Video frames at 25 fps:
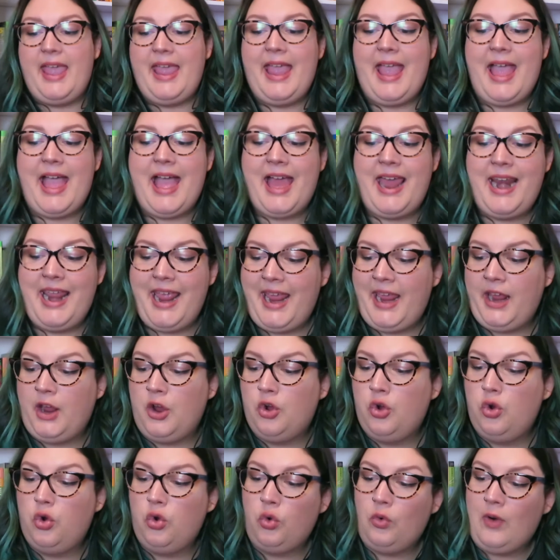they had a
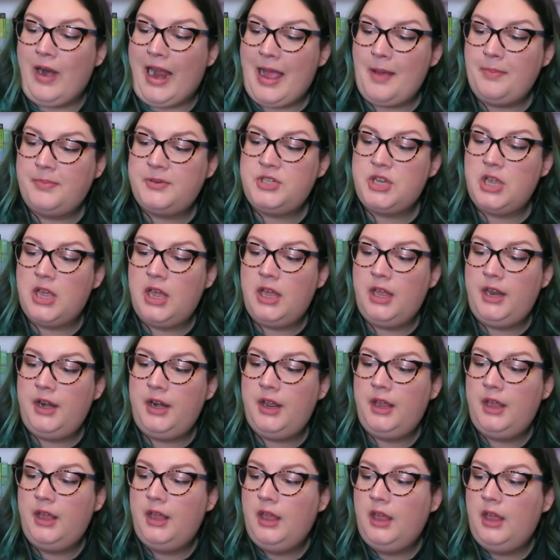crap
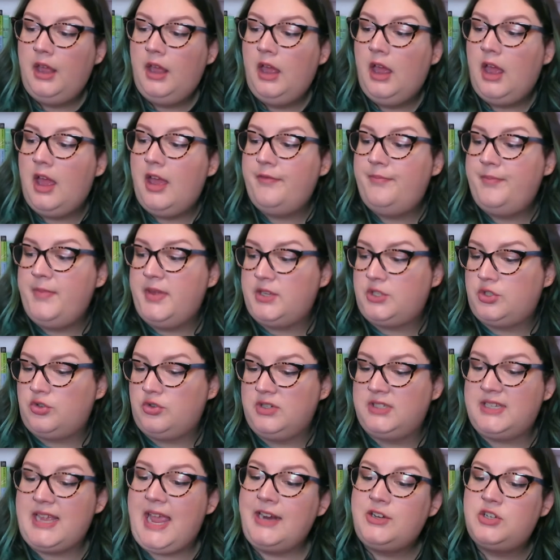ton of
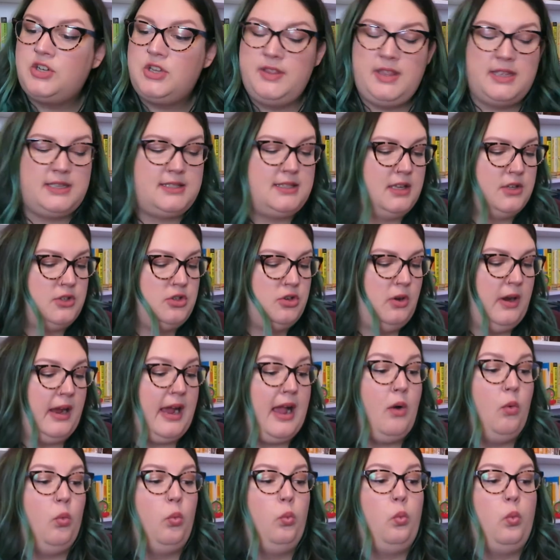mysteries. Actually, that's not true. I
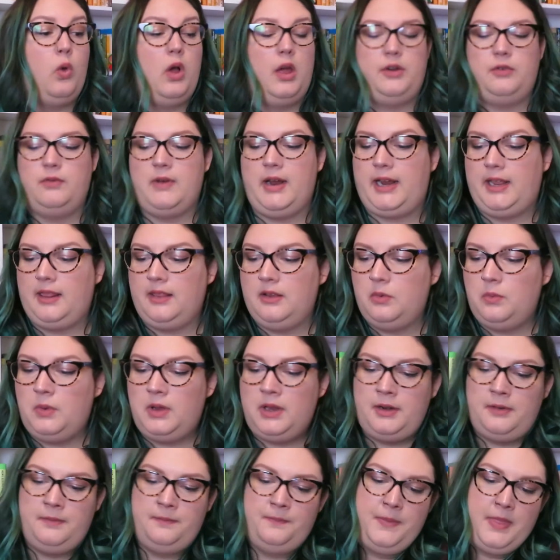got one regular
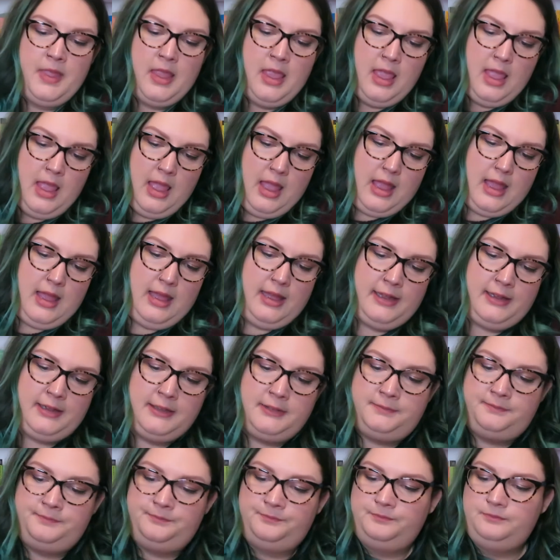one.
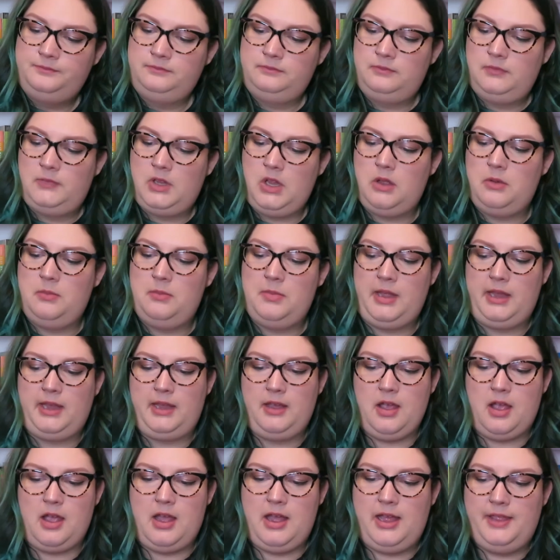Oh my
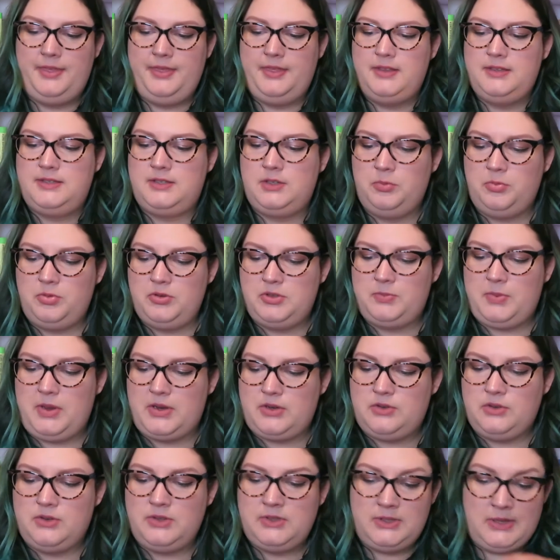god, the super
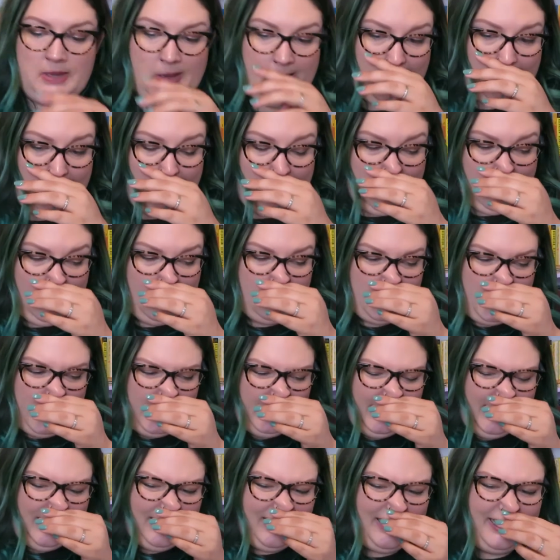specials.
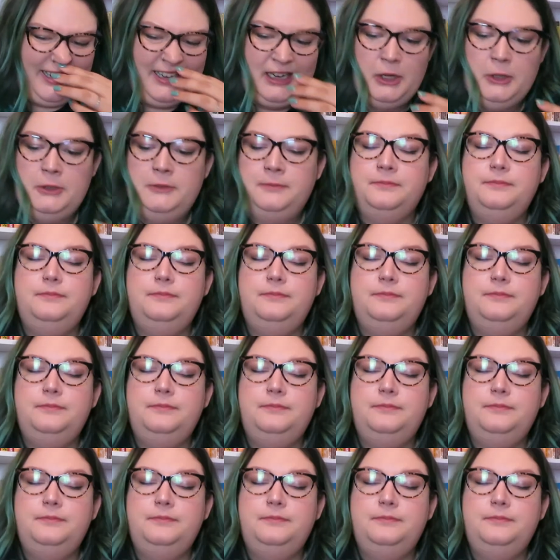Oh my god.